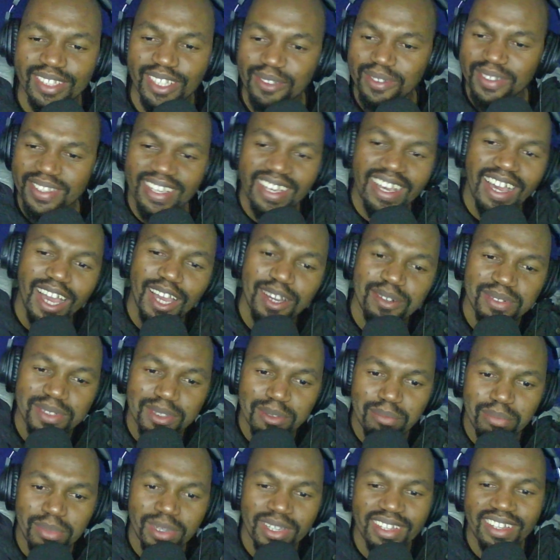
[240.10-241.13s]
there was a guy with
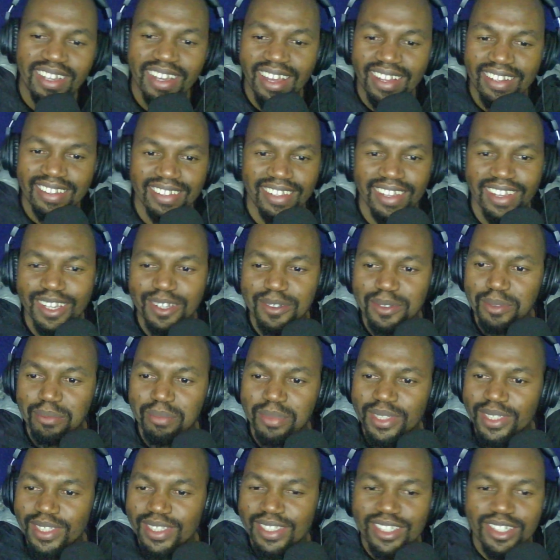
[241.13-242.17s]
a big gun there he was
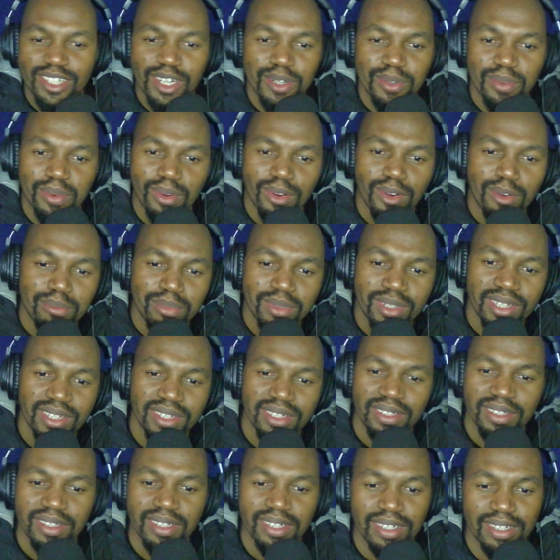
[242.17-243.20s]
busy trying to rob the
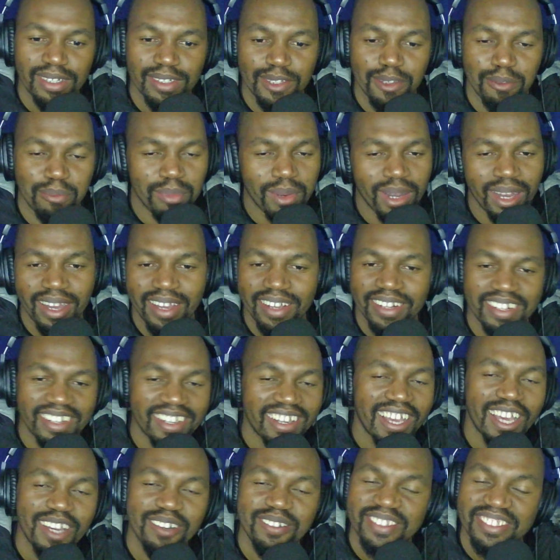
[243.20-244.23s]
the bar and the
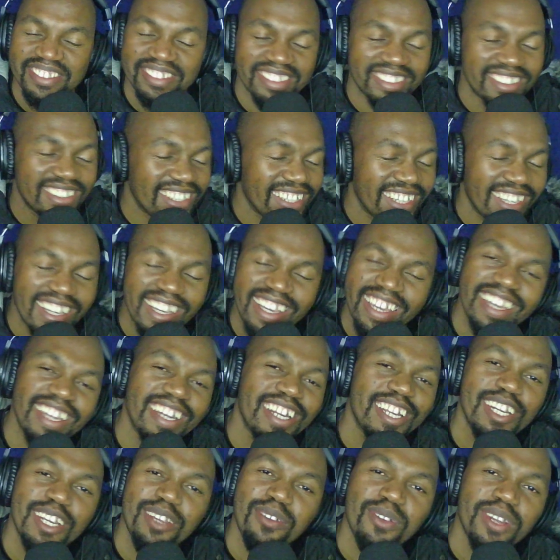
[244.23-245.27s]
guy was he, he
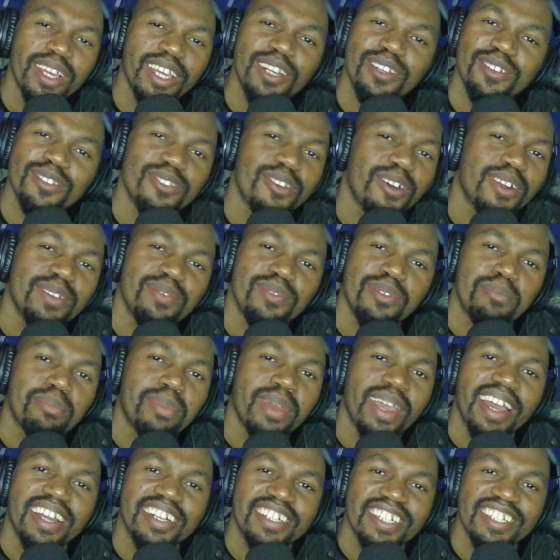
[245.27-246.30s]
didn't he did not even
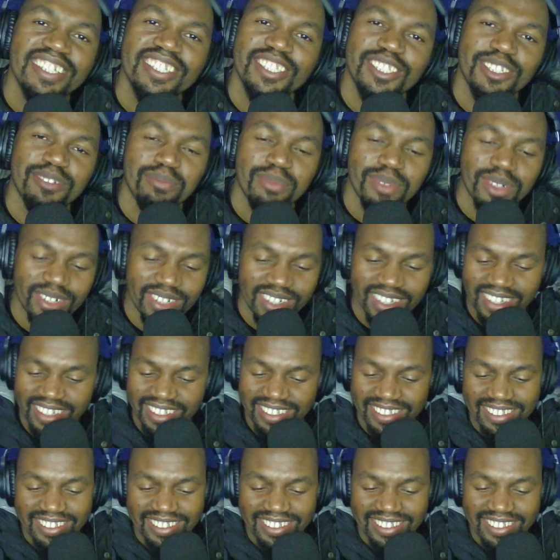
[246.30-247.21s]
pay attention bro like